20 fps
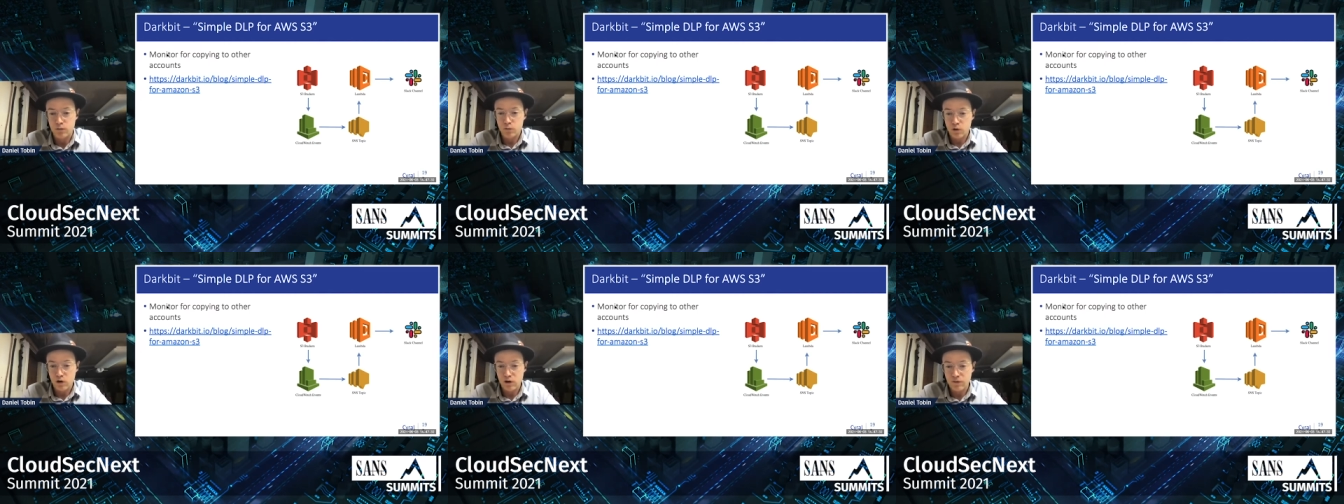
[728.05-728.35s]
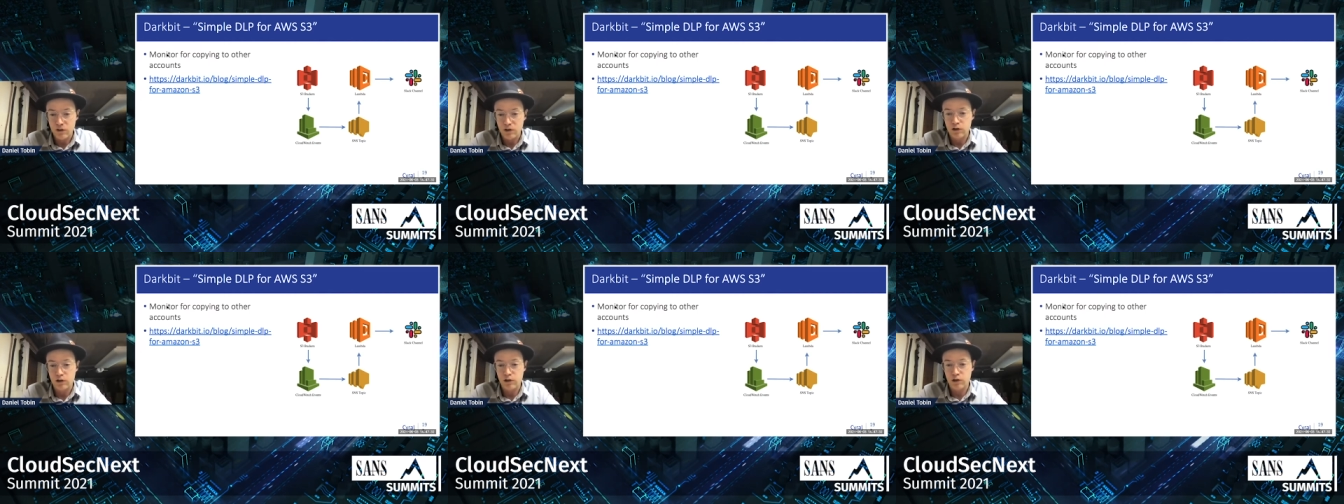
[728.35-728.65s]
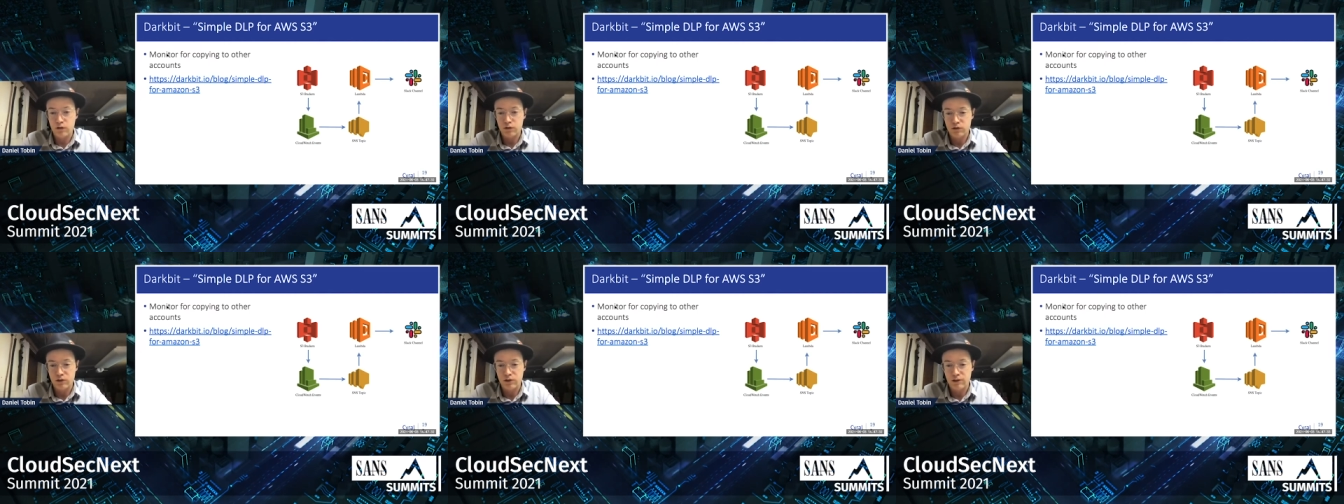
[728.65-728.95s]
One of the
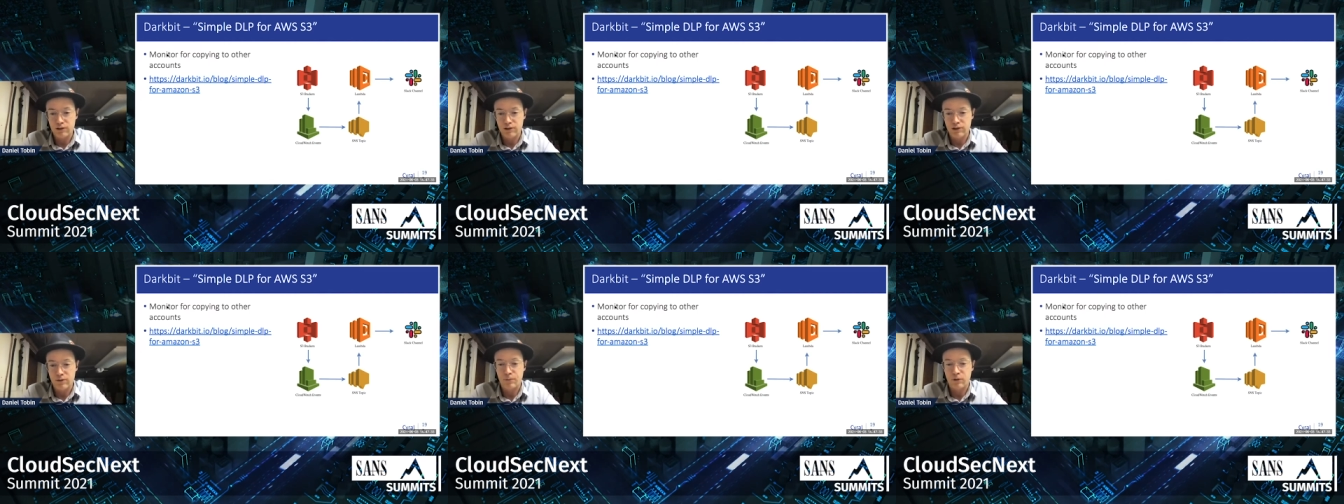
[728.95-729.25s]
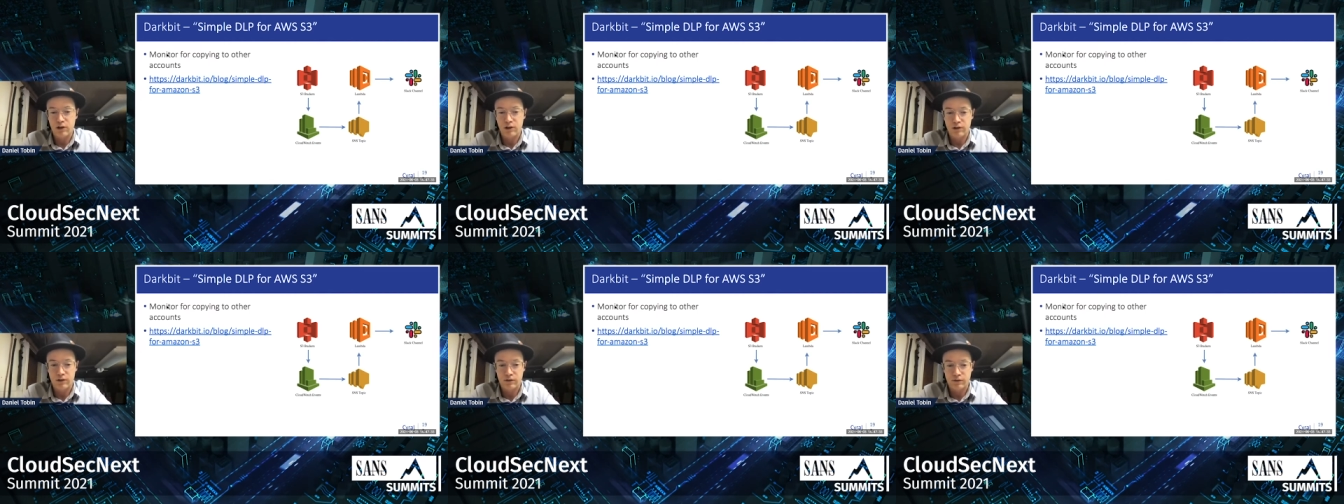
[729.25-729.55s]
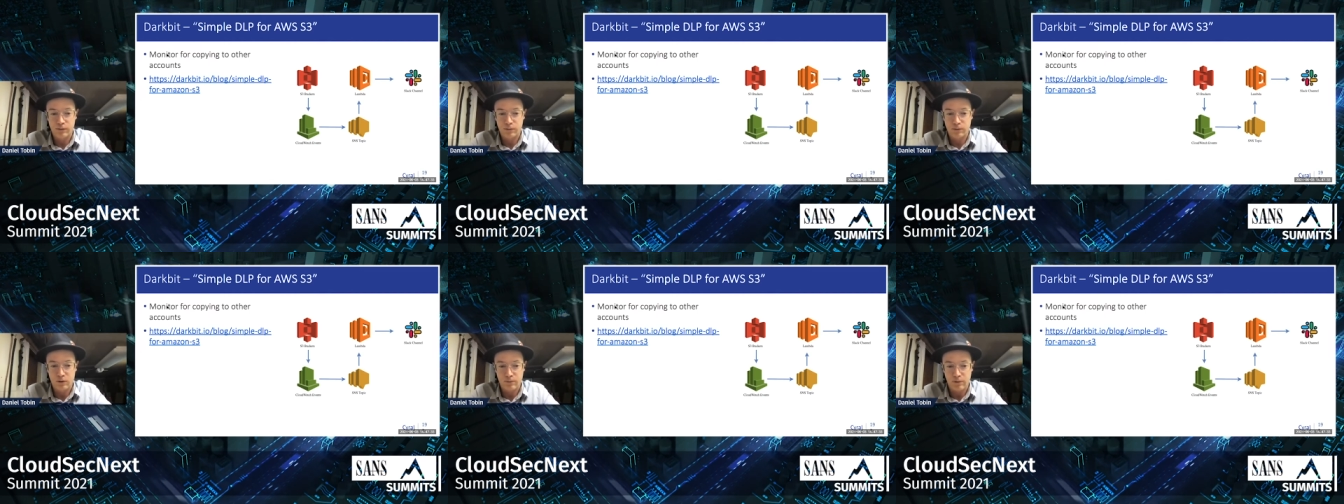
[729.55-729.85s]
known TTPs
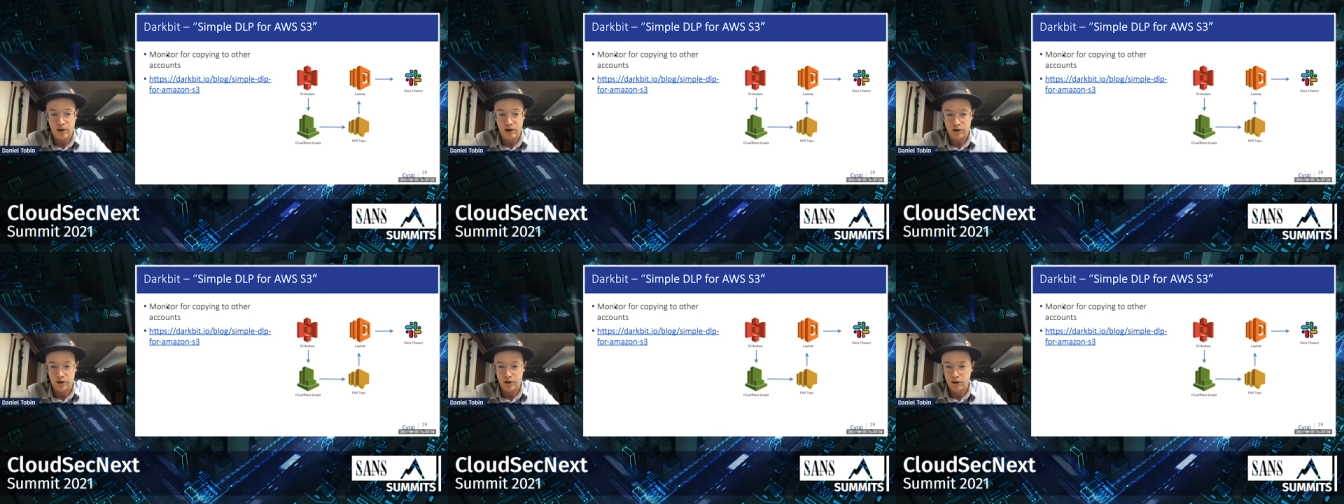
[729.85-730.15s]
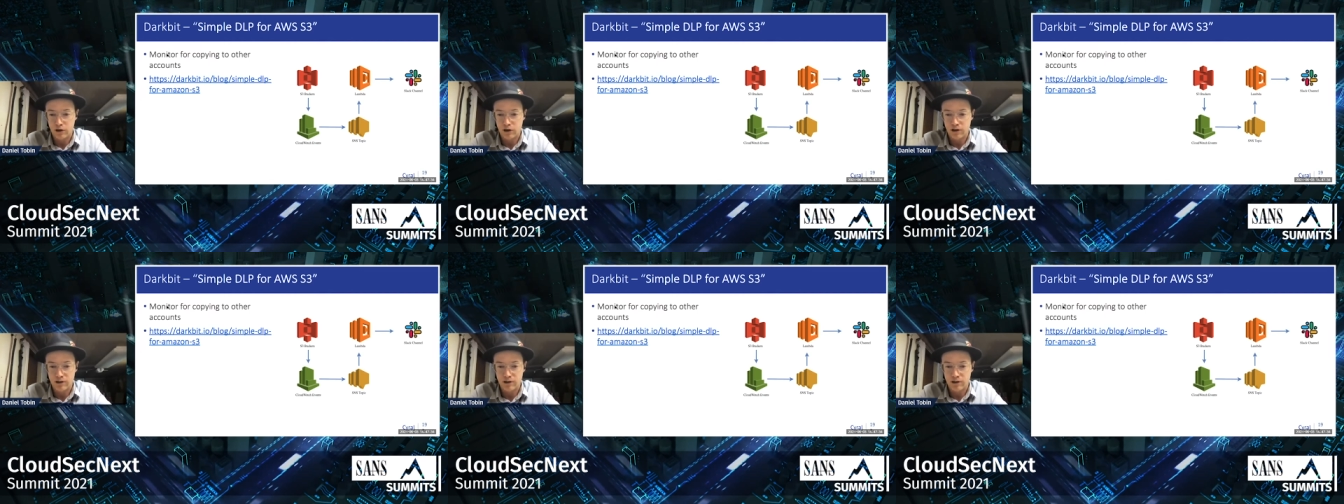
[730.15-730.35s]
from the MITRE